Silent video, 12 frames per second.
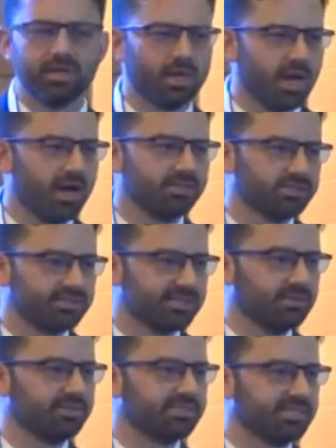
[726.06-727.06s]
Why didn't God just
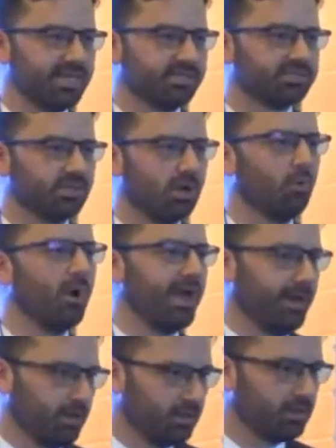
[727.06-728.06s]
send the snakes
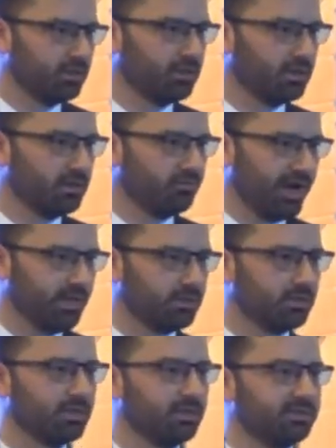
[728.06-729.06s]
away,
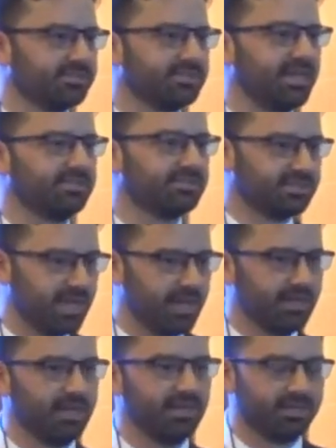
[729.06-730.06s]
right? The snakes
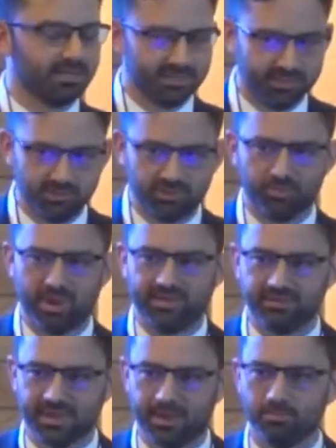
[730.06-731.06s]
stayed and continued to
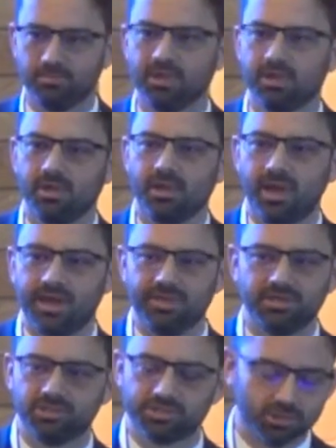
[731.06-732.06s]
bite them,
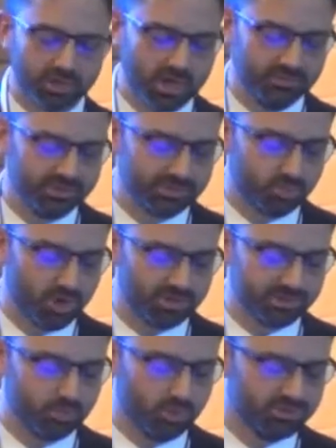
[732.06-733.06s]
and then just look on this
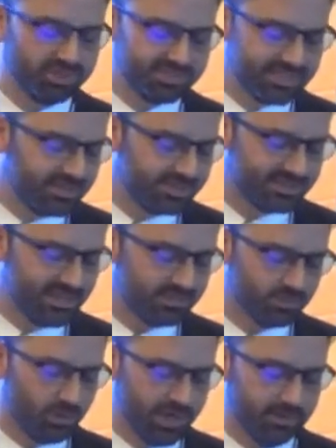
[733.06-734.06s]
bronze pole. Just send the
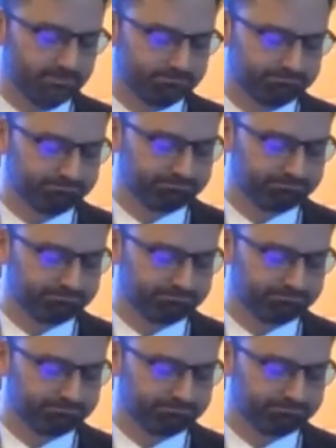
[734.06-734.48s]
snakes away.